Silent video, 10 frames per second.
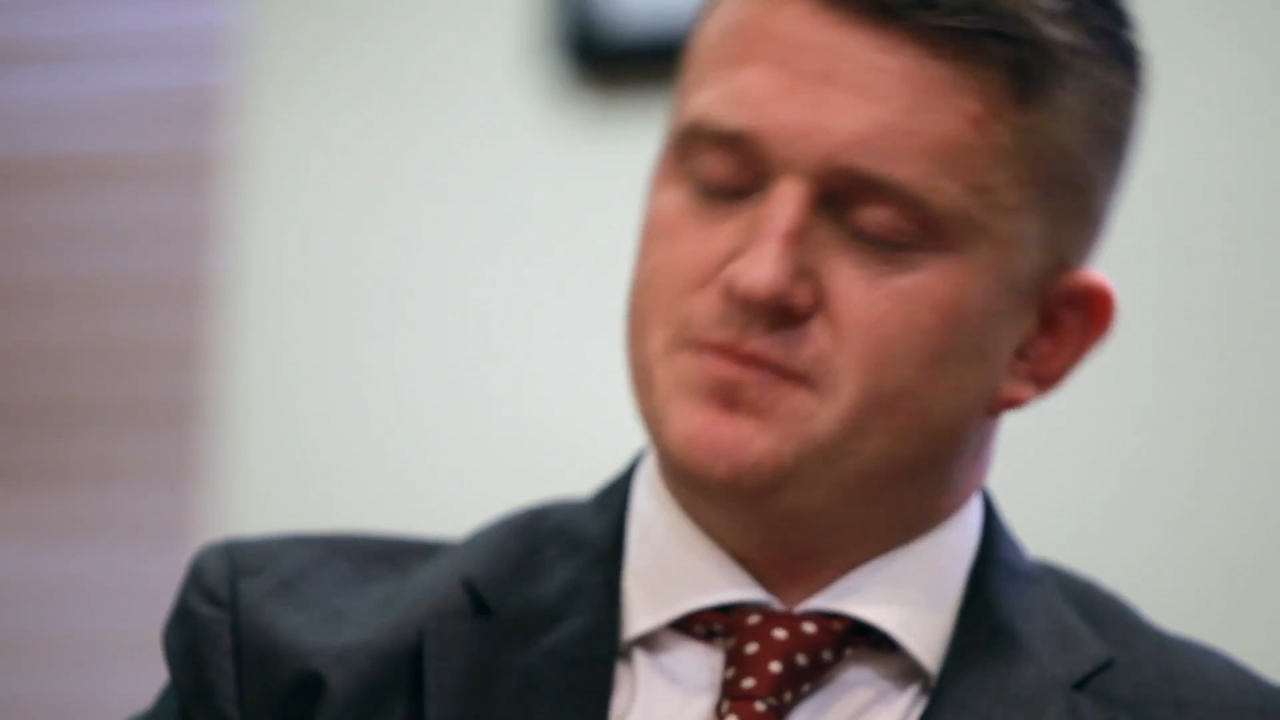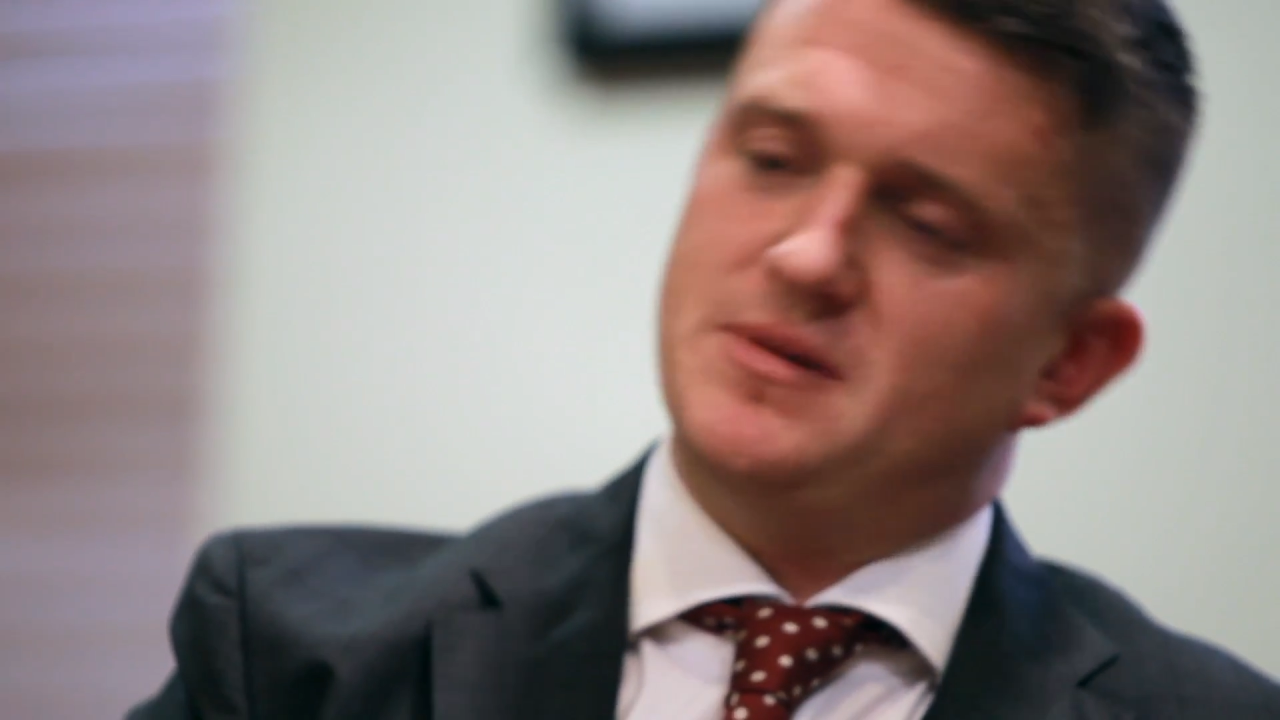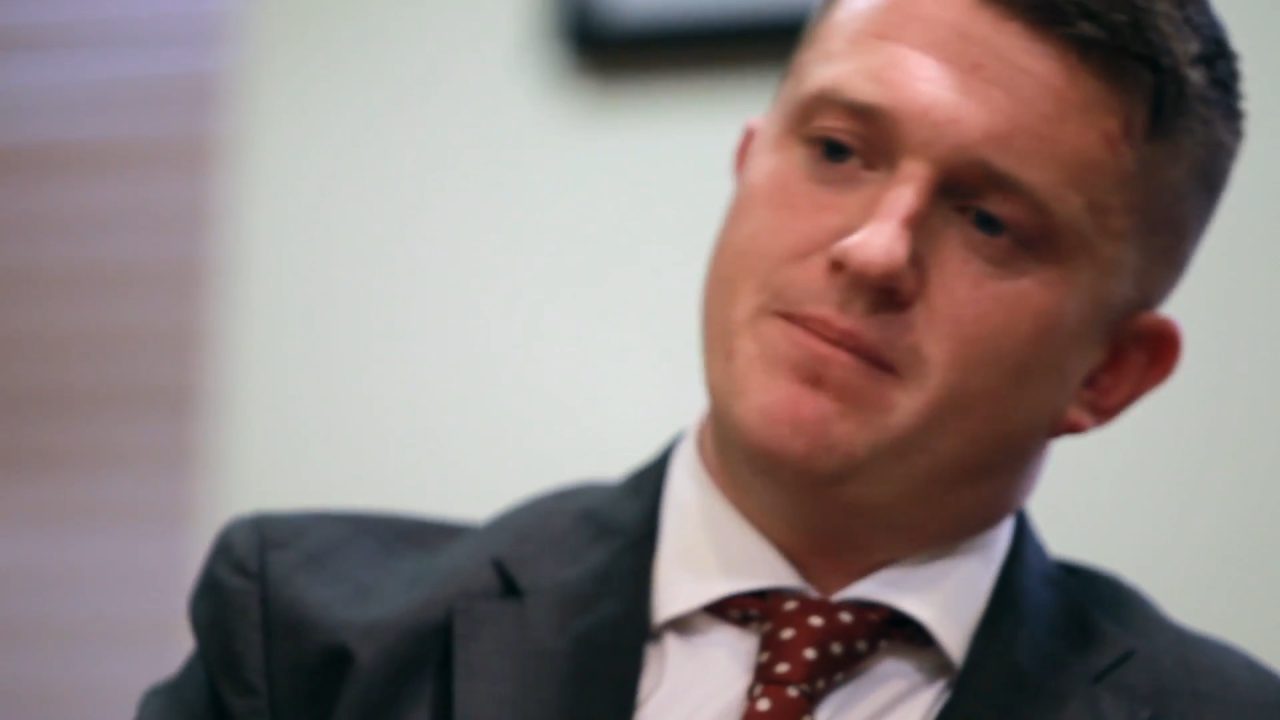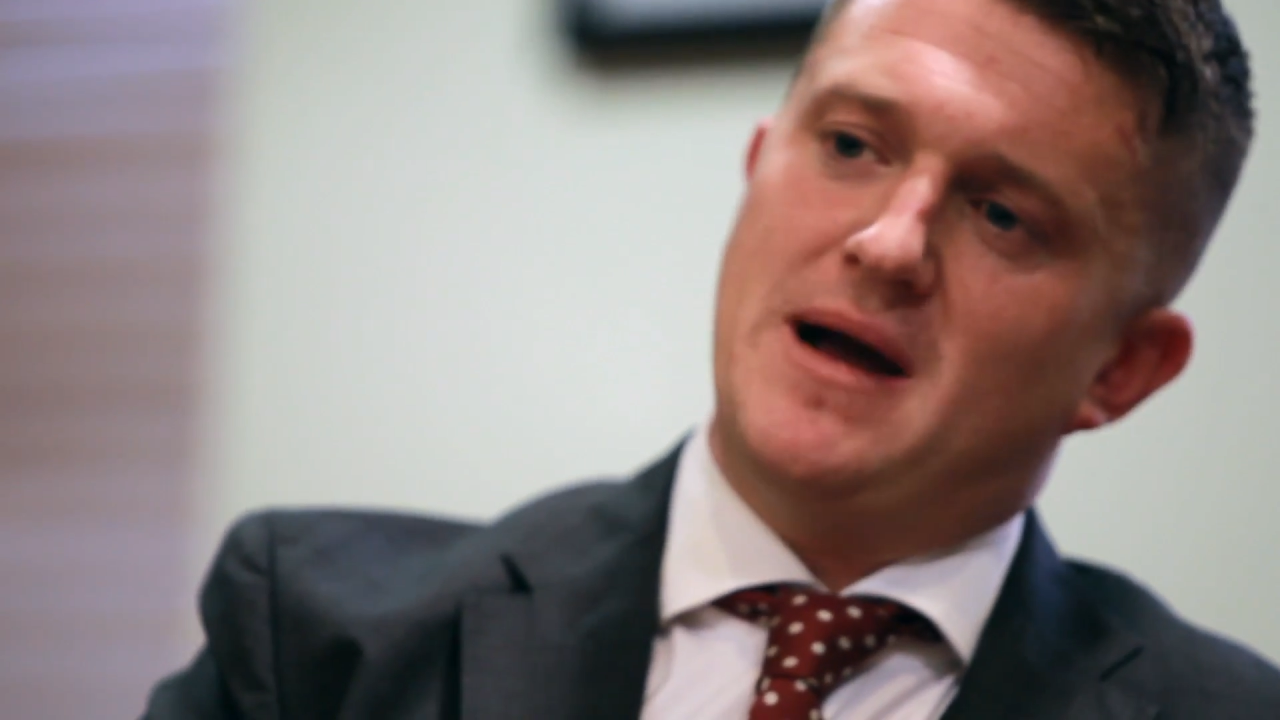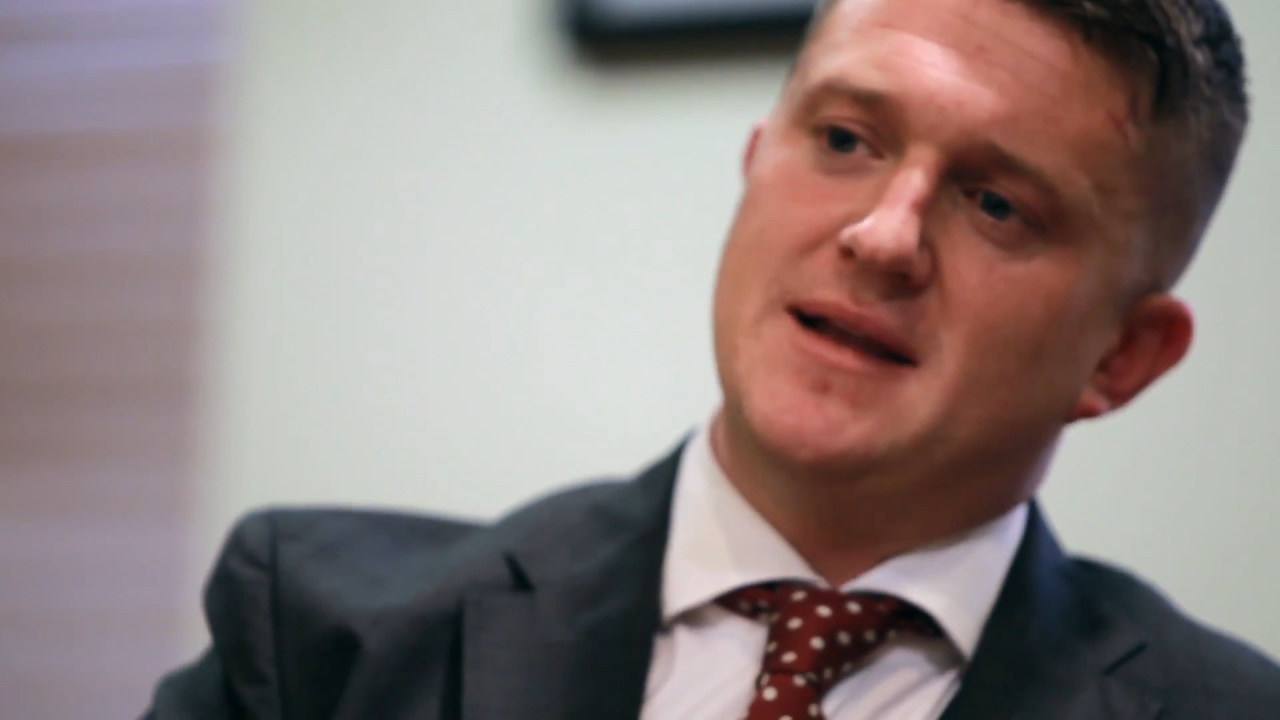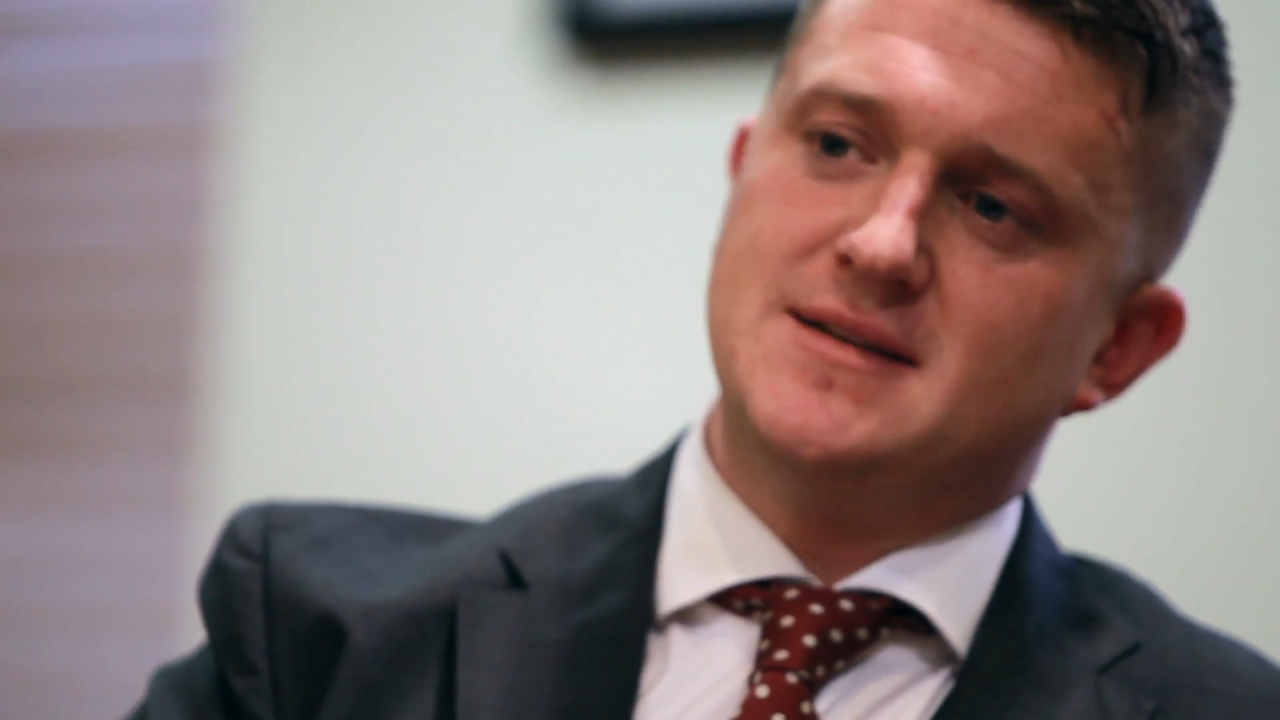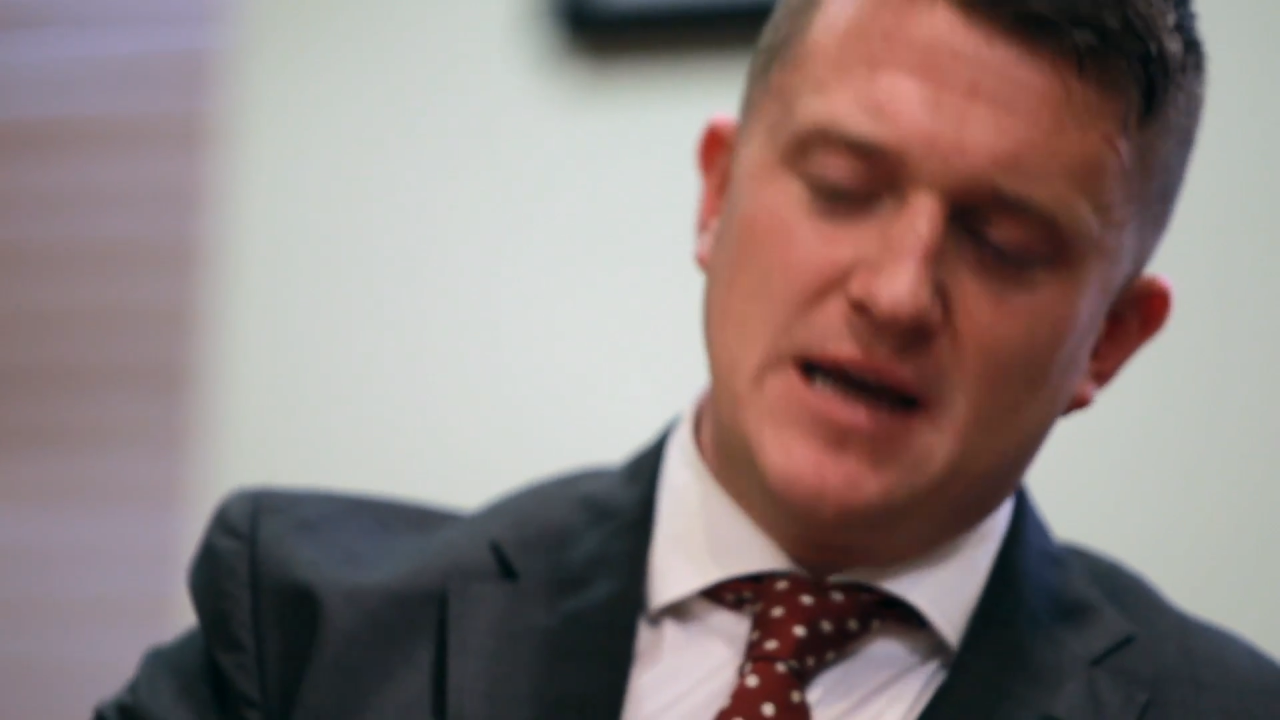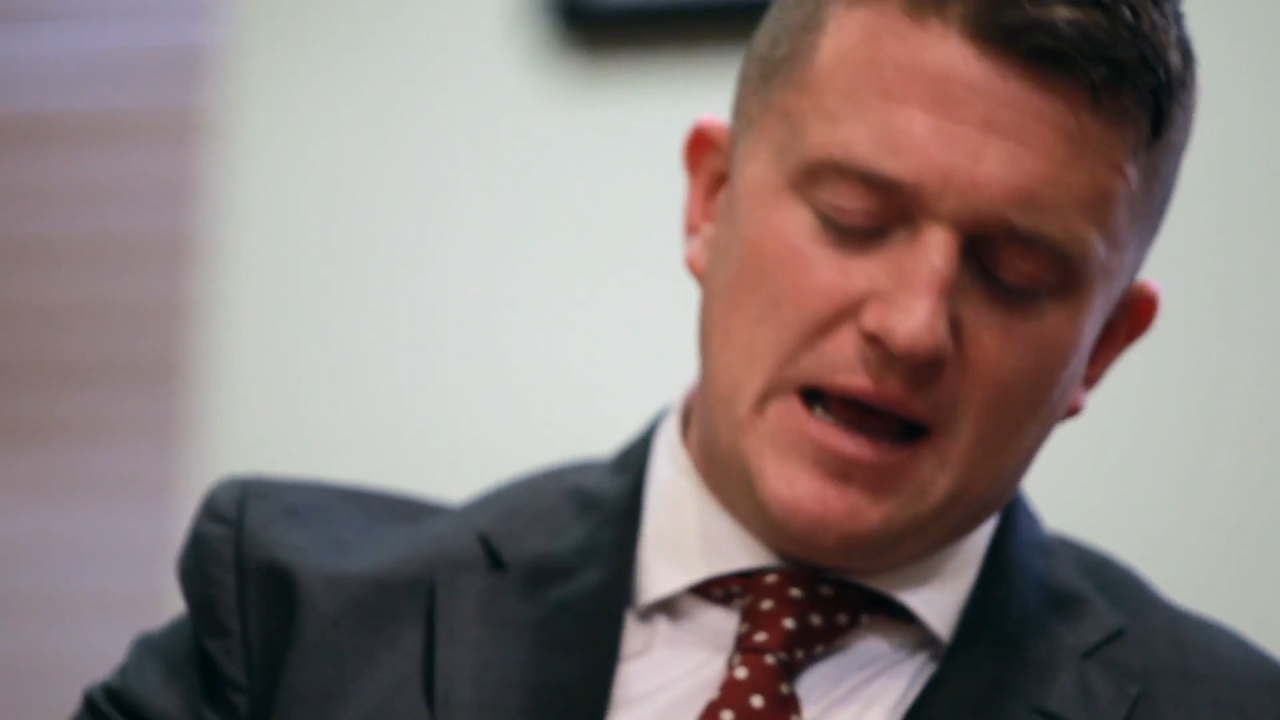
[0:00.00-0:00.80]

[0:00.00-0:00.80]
be banned.